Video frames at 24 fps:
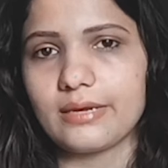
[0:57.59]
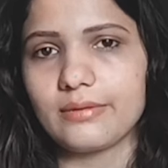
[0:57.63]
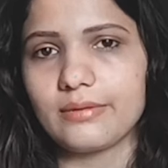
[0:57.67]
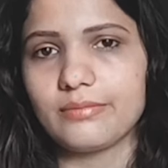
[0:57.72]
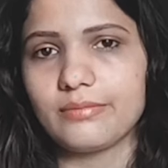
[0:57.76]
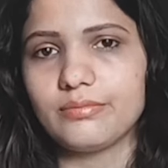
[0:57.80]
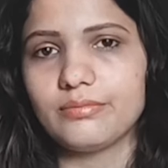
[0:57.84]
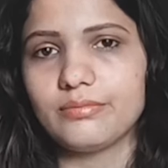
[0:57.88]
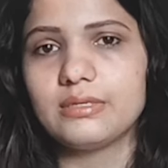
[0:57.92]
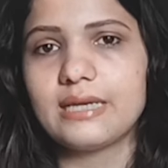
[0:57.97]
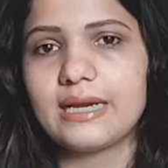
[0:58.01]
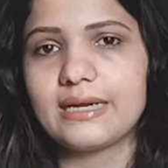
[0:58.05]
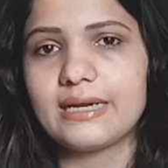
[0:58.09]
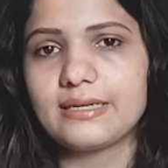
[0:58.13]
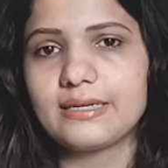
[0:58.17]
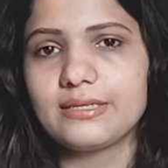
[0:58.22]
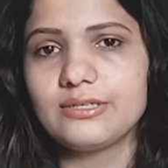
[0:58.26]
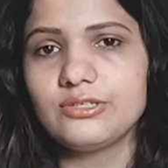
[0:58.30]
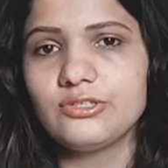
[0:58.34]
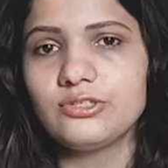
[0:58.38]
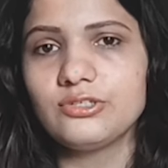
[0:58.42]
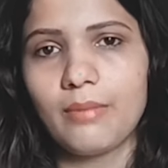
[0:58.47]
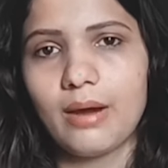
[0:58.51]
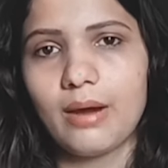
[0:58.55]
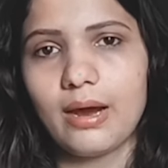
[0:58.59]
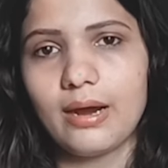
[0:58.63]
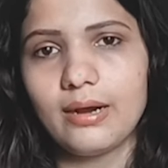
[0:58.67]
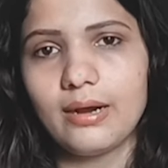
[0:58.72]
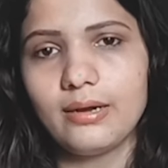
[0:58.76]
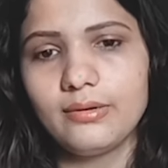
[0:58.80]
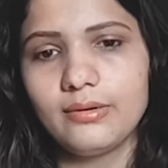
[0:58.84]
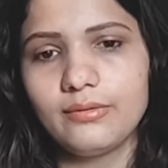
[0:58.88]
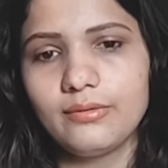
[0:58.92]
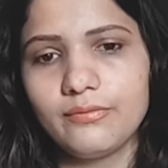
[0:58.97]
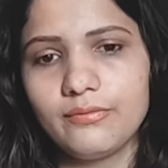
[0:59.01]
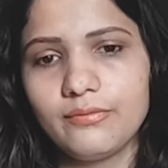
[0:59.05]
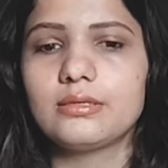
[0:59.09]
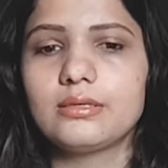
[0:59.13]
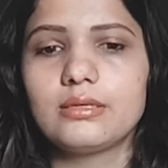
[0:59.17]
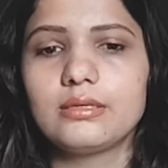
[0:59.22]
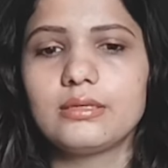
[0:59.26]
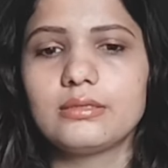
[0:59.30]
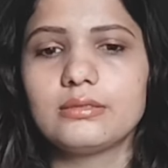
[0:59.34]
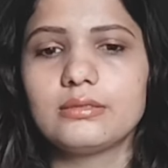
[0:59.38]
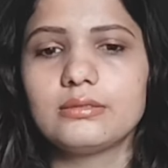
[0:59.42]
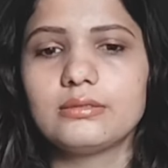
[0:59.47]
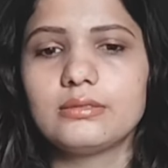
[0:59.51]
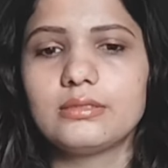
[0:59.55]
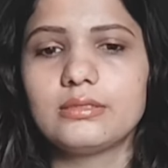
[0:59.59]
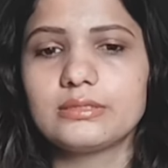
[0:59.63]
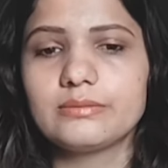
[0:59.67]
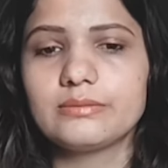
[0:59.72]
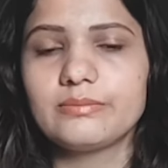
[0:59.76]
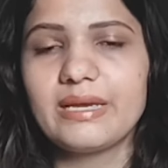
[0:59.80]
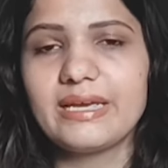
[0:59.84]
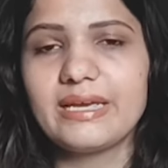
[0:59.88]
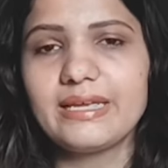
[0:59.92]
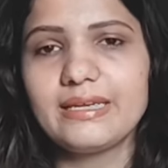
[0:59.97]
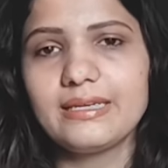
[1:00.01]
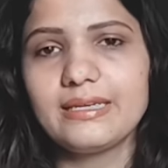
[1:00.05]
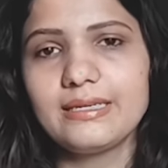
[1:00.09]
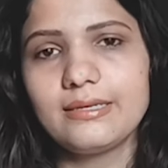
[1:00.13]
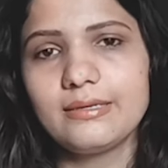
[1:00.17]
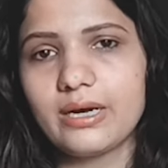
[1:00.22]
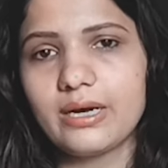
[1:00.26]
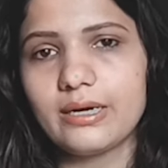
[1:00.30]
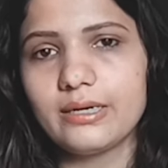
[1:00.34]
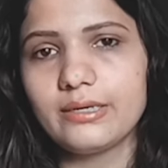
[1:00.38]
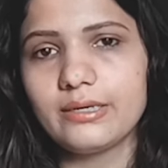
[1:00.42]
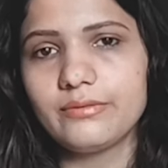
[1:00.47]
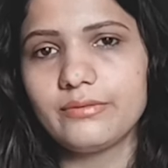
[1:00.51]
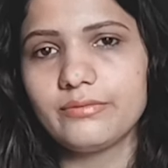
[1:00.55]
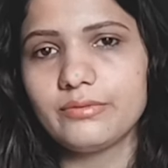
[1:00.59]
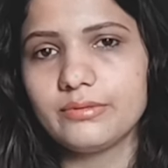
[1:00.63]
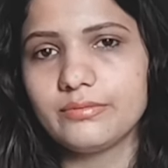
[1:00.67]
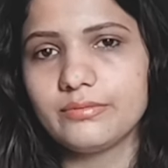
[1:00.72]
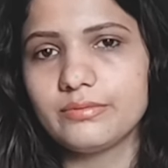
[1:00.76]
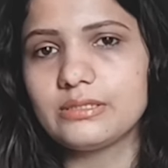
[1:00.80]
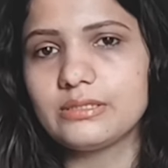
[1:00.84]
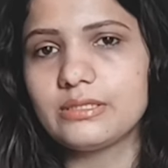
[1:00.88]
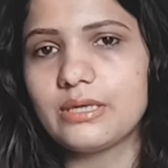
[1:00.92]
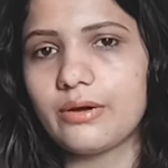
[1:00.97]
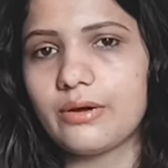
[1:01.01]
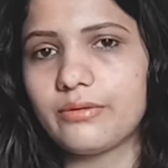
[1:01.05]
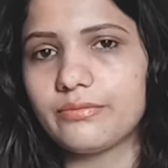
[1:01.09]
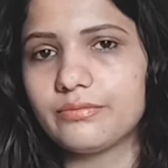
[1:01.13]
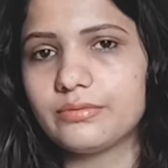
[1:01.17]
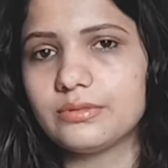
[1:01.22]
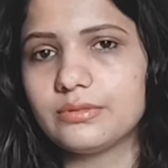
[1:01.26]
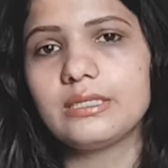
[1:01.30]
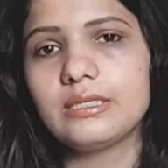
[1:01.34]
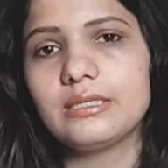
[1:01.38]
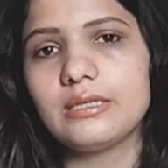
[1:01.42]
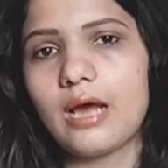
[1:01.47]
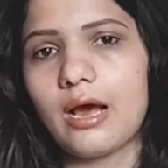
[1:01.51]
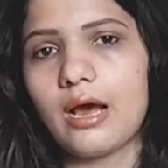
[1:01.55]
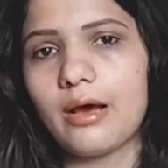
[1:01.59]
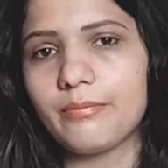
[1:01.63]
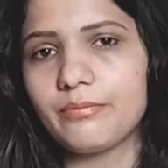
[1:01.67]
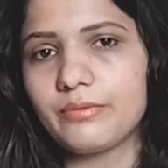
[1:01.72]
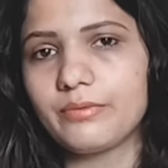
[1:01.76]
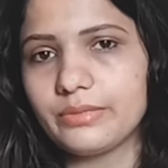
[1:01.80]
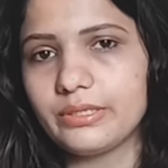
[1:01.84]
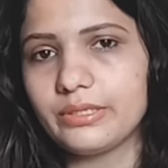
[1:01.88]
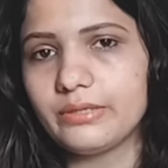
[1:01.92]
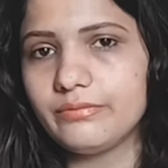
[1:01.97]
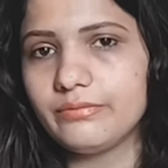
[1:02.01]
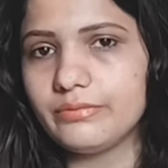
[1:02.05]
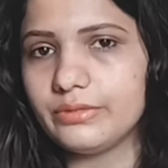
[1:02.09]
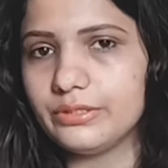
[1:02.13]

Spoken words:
That is part 1. The remaining part we will cover in upcoming video